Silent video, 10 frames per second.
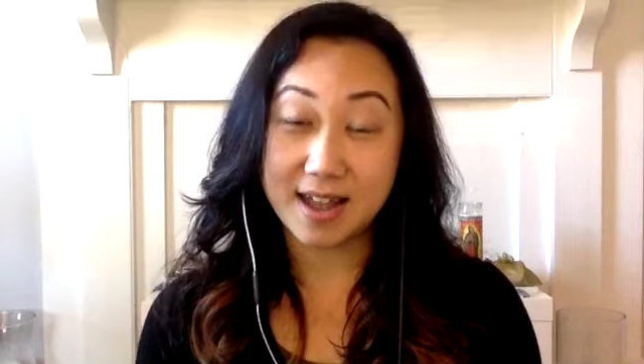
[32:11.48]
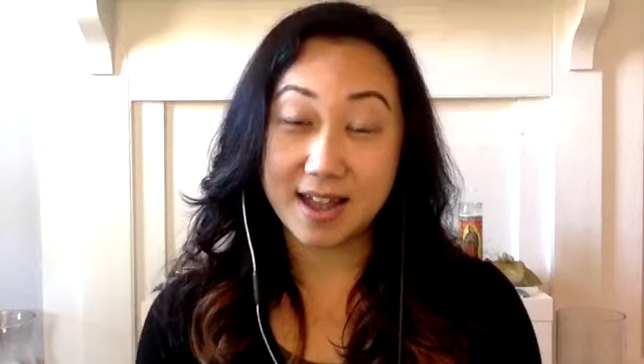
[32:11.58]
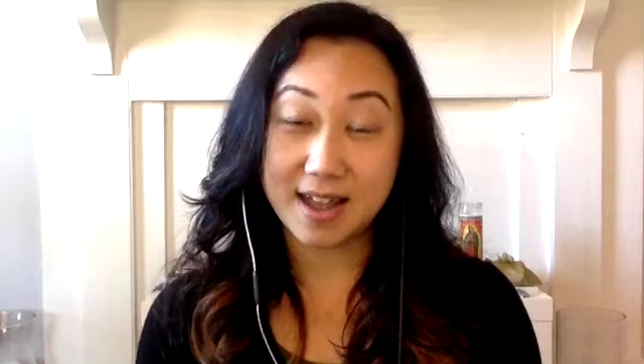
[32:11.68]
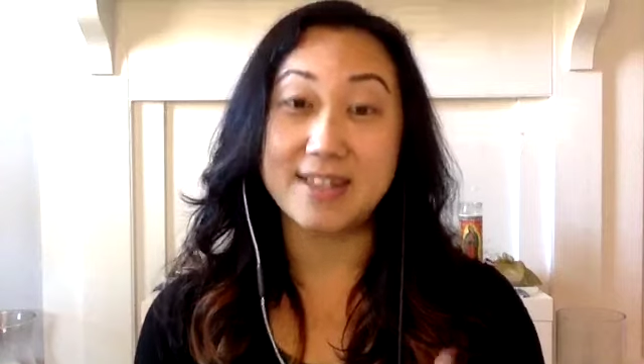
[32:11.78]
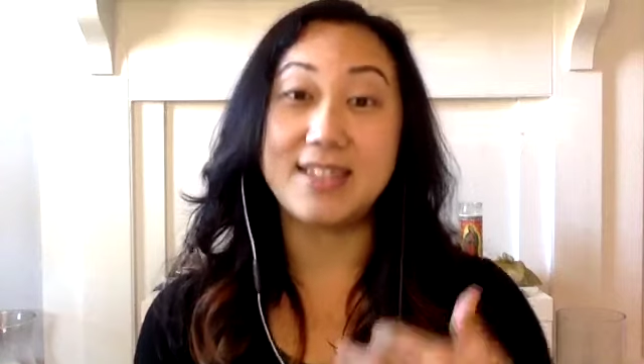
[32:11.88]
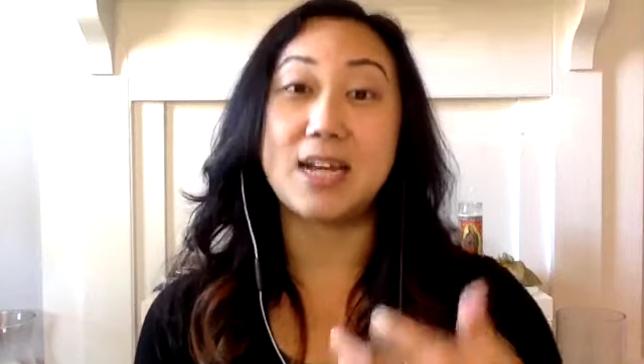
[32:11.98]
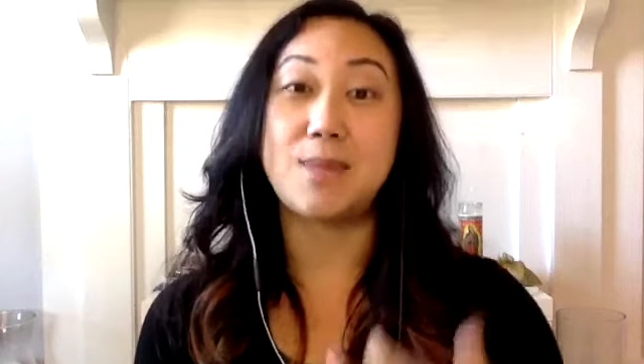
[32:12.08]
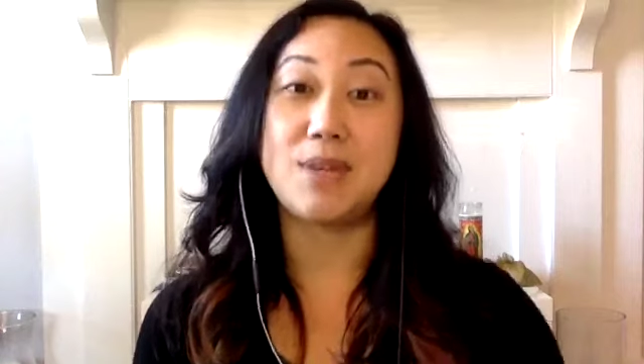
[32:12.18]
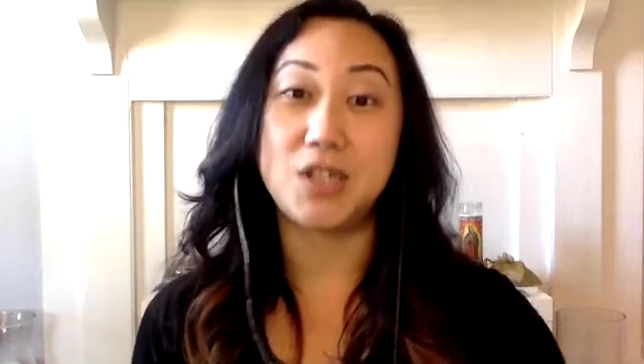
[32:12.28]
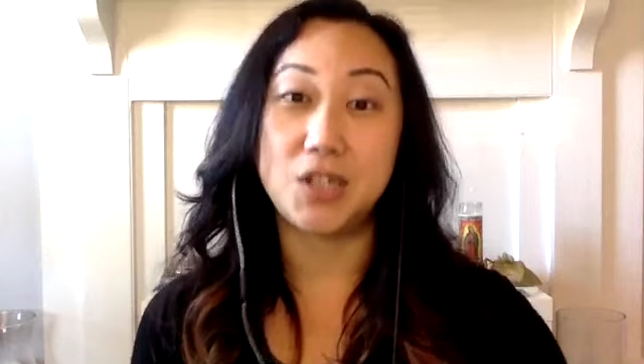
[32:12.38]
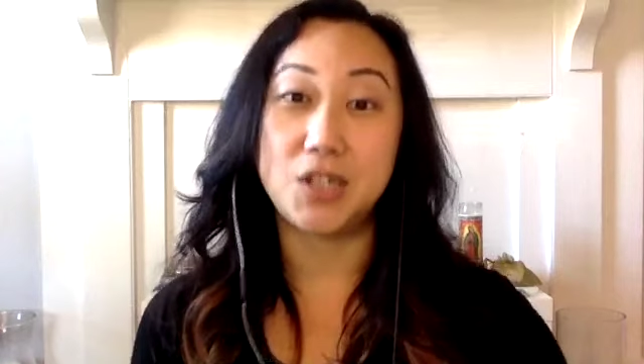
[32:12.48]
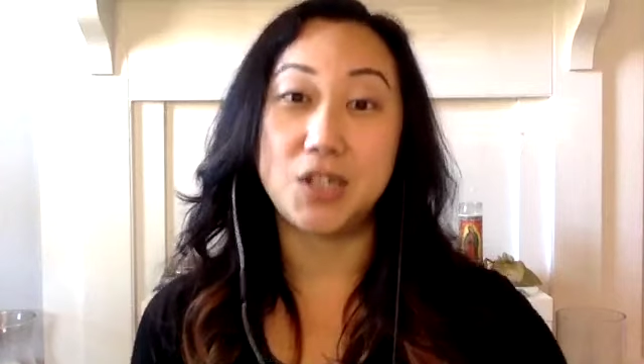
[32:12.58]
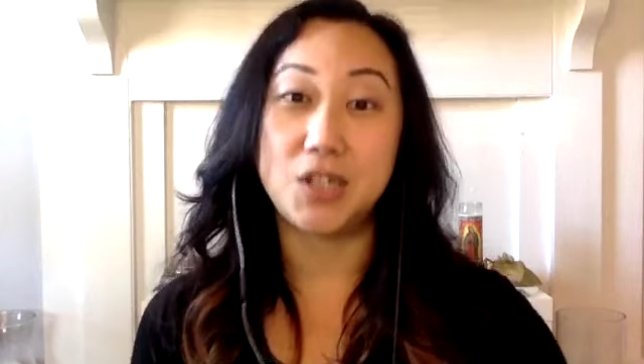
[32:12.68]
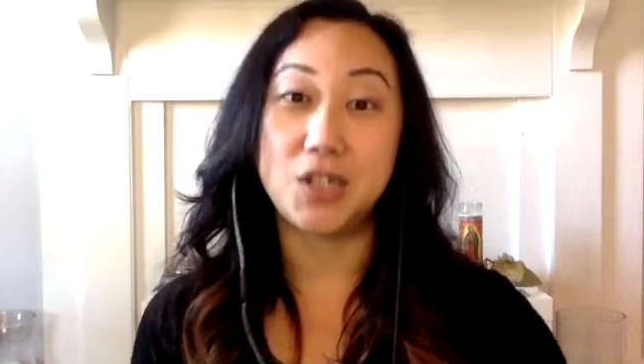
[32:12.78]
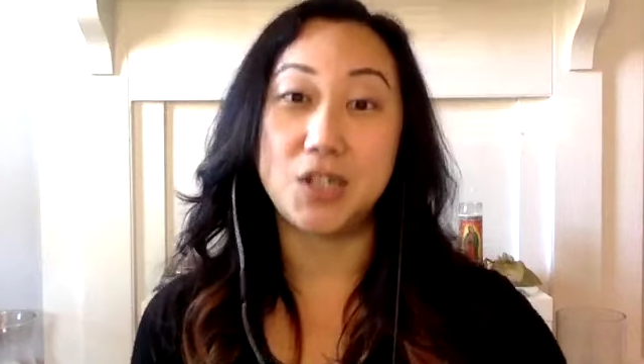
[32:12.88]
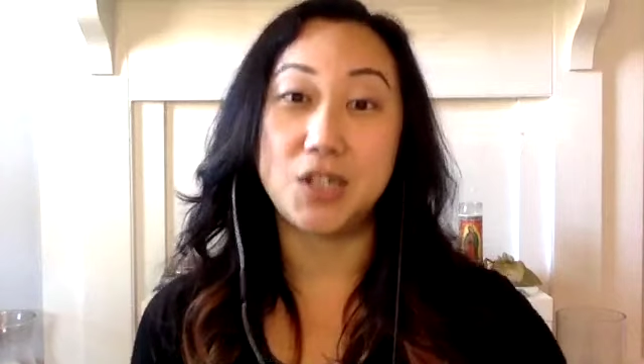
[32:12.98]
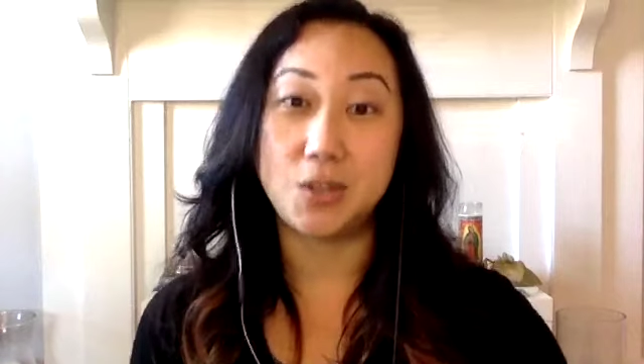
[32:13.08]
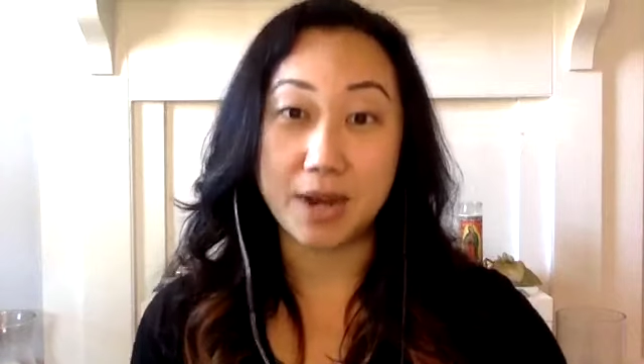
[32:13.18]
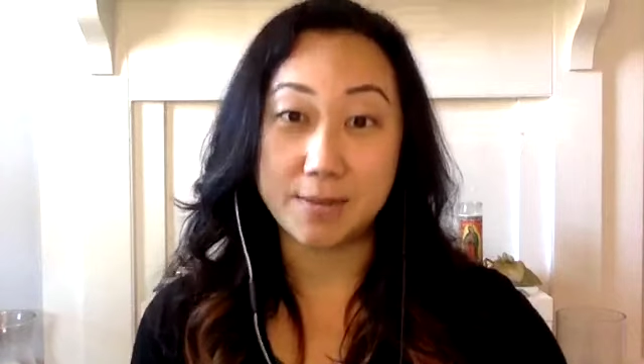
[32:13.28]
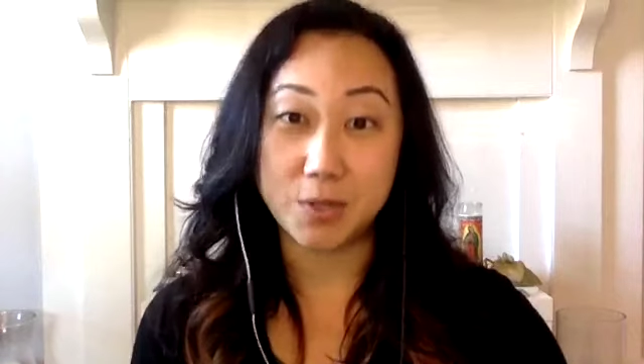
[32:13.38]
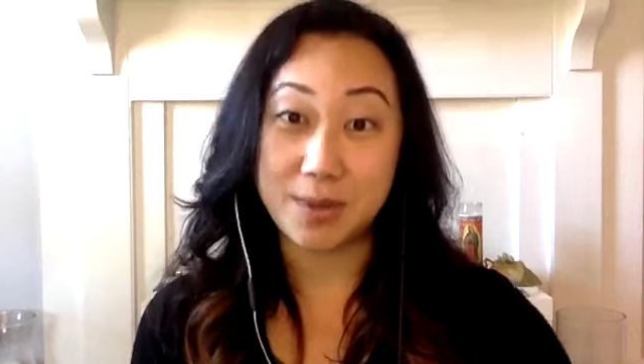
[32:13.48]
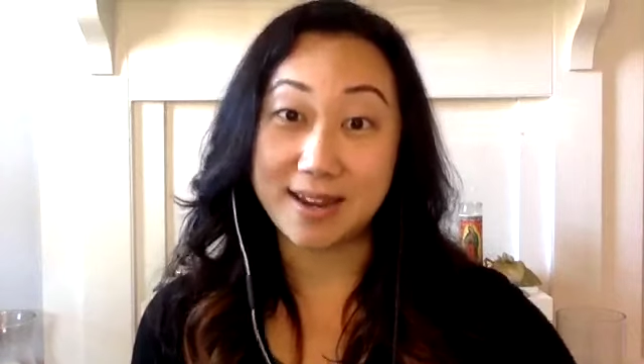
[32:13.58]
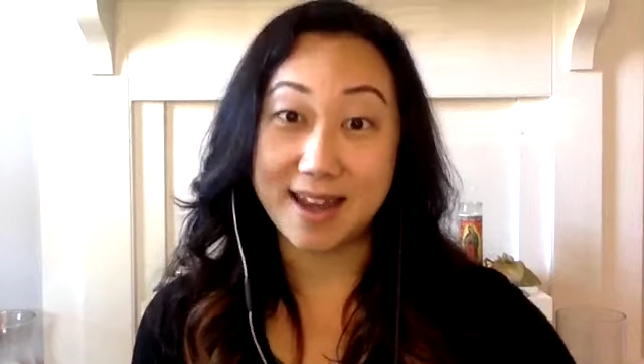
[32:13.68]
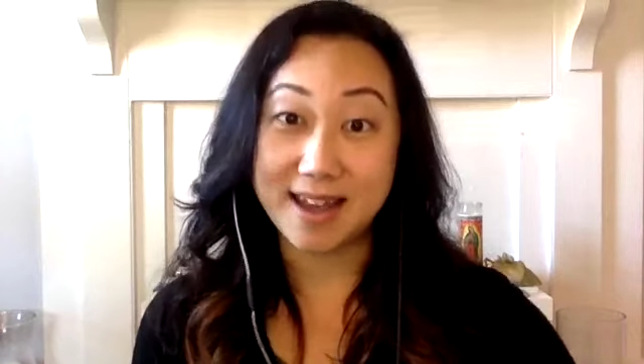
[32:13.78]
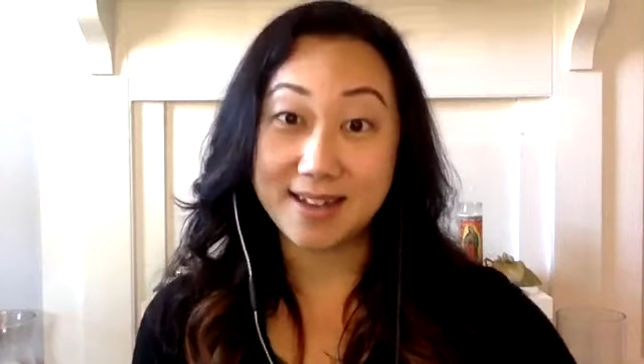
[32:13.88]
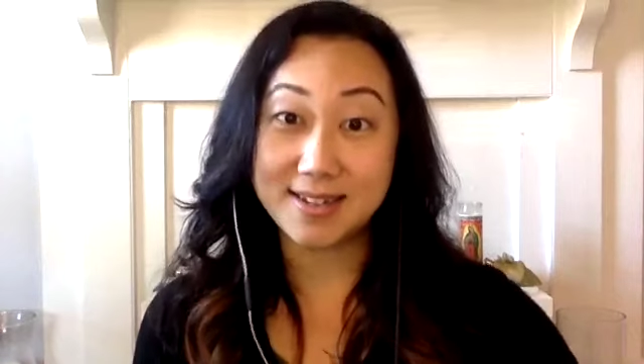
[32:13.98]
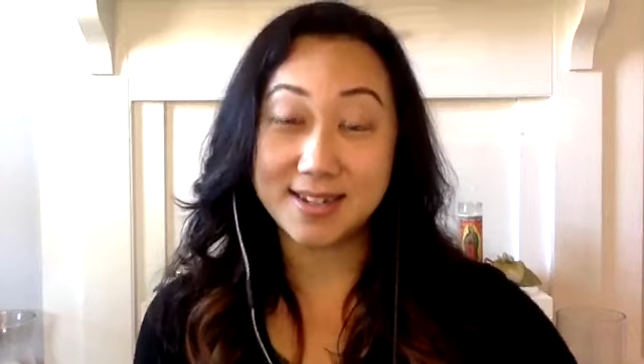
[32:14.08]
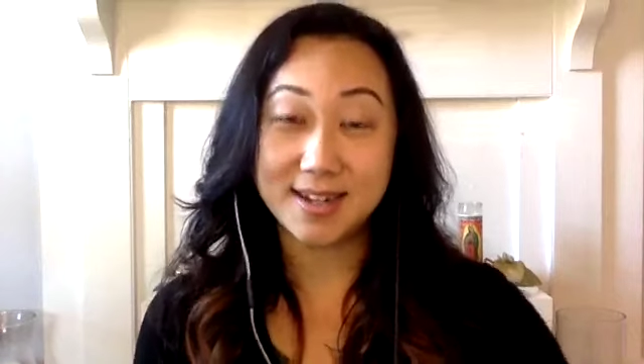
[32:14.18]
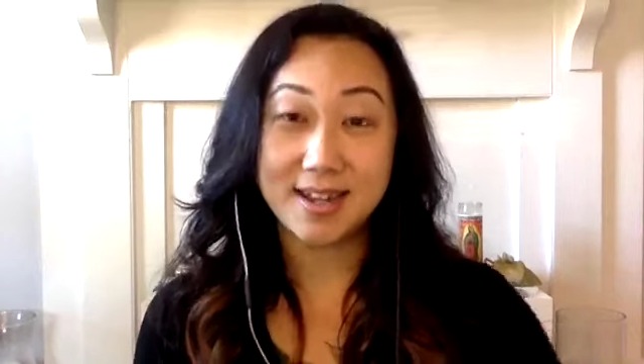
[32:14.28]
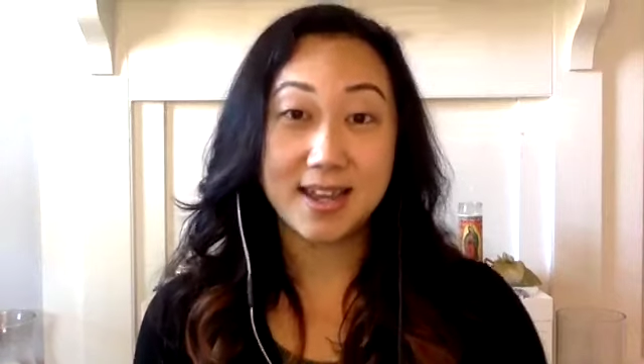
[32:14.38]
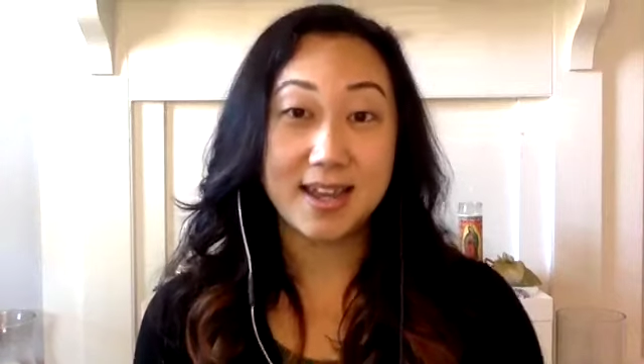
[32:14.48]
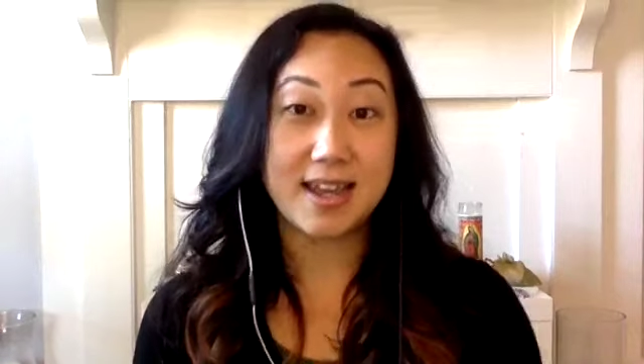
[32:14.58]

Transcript: then step into what I'm doing next,